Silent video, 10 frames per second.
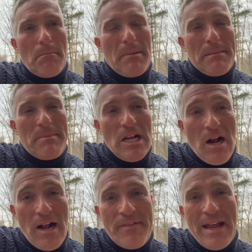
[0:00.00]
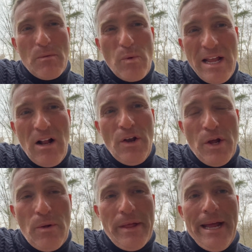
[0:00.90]
But beyond that, we all
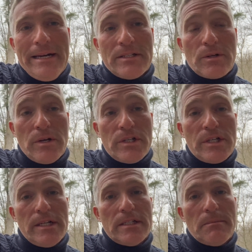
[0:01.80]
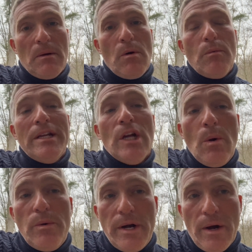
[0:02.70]
know that as Christians, but what we
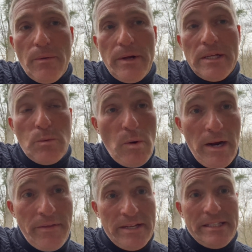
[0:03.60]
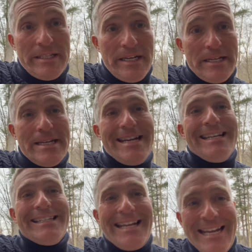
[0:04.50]
don't know is where this is hidden
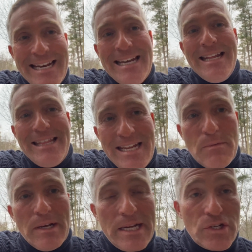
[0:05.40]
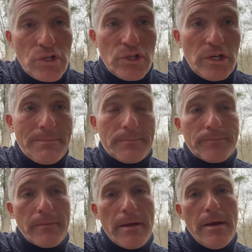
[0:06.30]
is in the relationship.
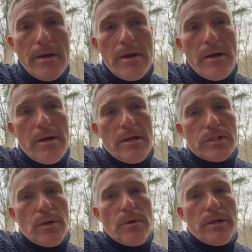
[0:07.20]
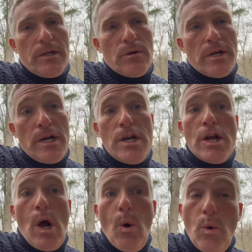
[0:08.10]
So you can
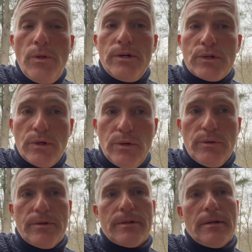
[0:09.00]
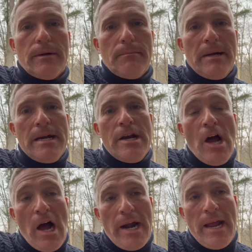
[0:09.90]
know the truth but
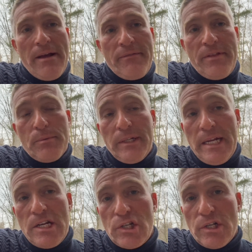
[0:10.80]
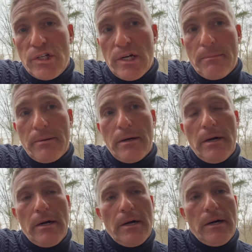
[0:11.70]
not have the relationship.
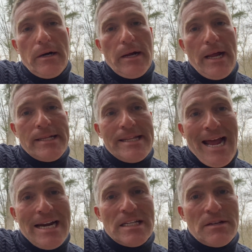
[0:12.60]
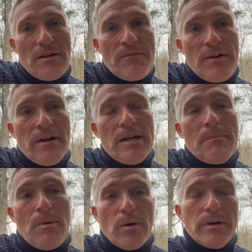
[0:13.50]
And that is very
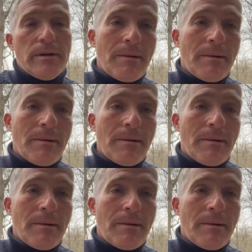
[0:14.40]
important. The